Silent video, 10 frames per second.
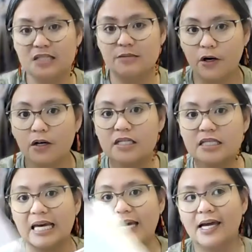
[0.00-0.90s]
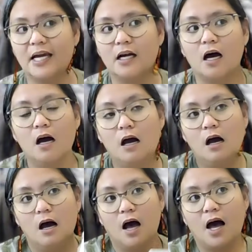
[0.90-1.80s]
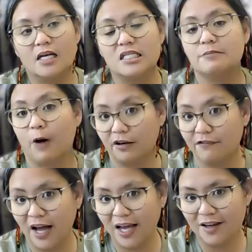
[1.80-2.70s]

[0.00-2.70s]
books in Spotify.